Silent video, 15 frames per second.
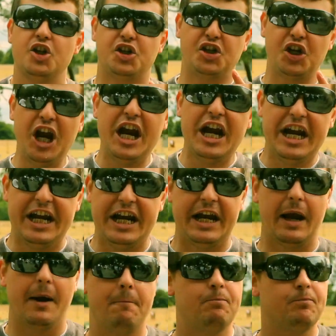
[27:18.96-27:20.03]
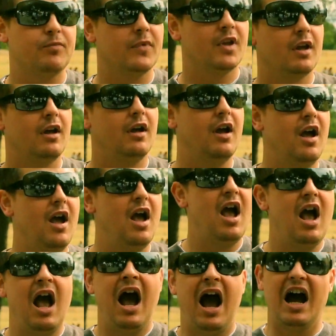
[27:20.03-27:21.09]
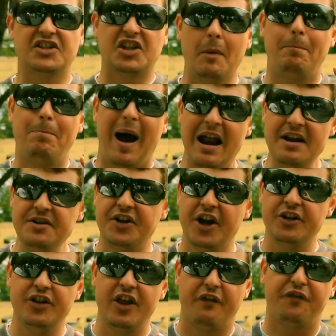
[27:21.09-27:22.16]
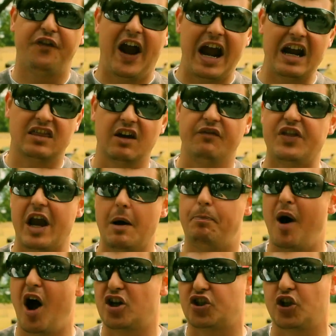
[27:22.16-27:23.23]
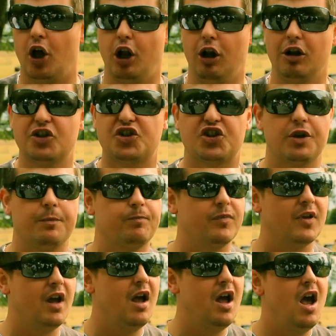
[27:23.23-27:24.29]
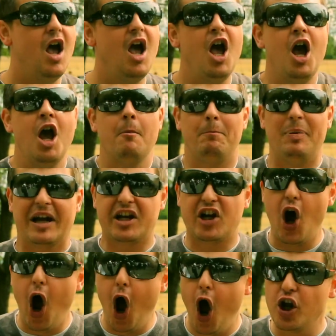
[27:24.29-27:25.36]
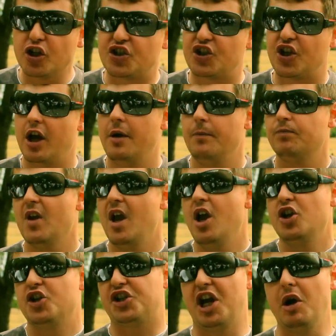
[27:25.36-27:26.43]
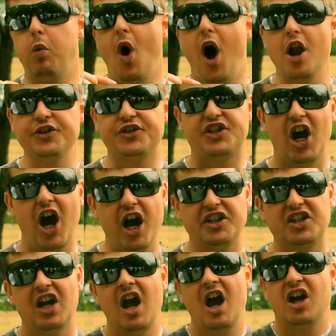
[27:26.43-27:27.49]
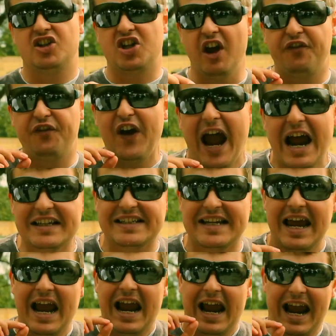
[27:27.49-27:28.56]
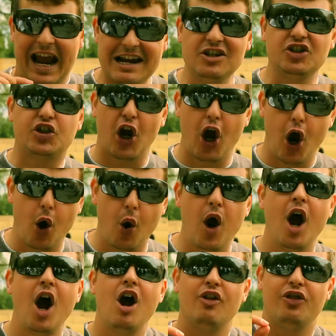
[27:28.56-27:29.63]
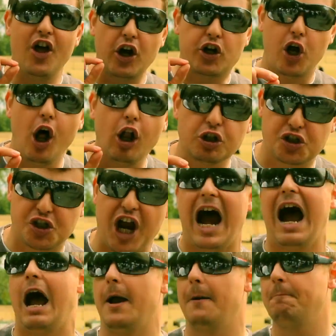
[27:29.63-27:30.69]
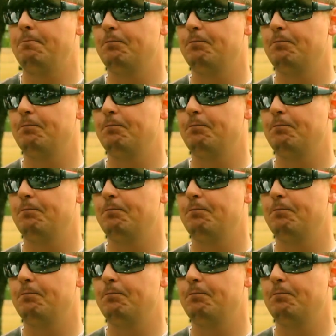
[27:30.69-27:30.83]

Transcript: she has abandoned the faith of the apostles because she wanted to fit into the culture.